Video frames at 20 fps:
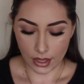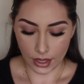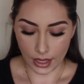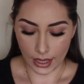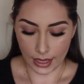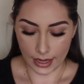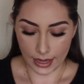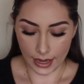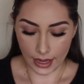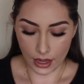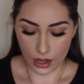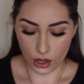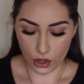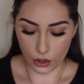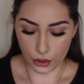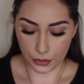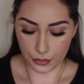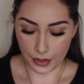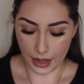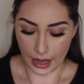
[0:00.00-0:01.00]
Okay,
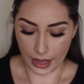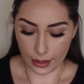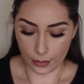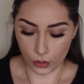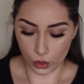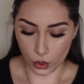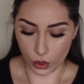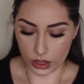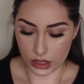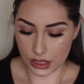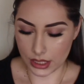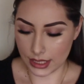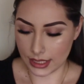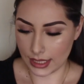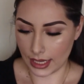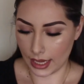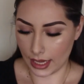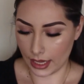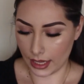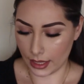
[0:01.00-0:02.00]
now I'm going to
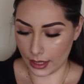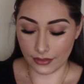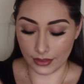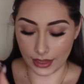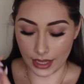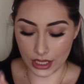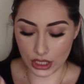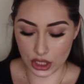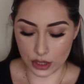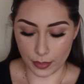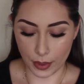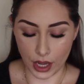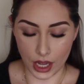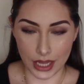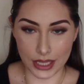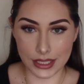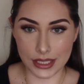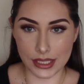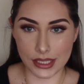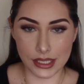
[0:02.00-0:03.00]
take Blush
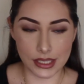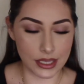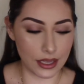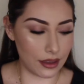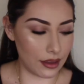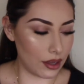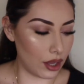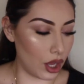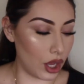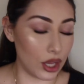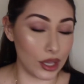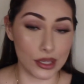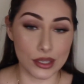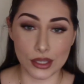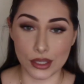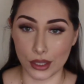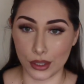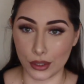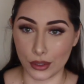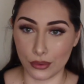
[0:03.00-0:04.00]
Pot,
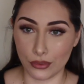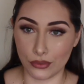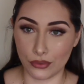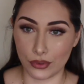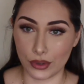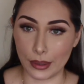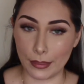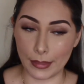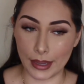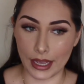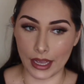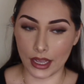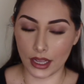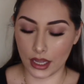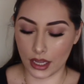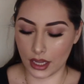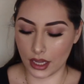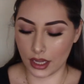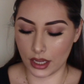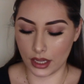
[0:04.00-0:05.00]
also from
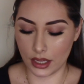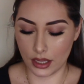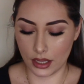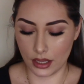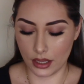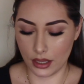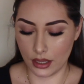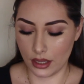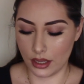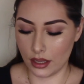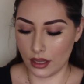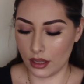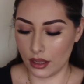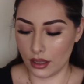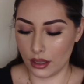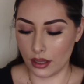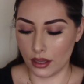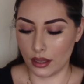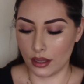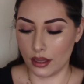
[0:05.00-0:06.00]
MAC,
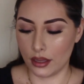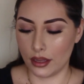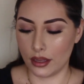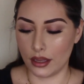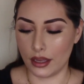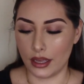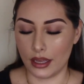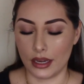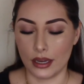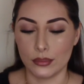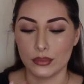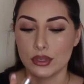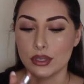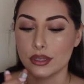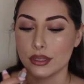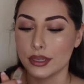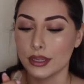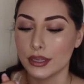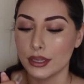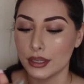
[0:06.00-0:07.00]
and I'm
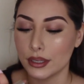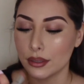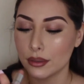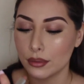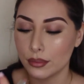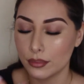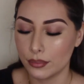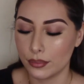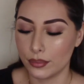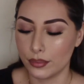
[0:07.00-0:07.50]
just gonna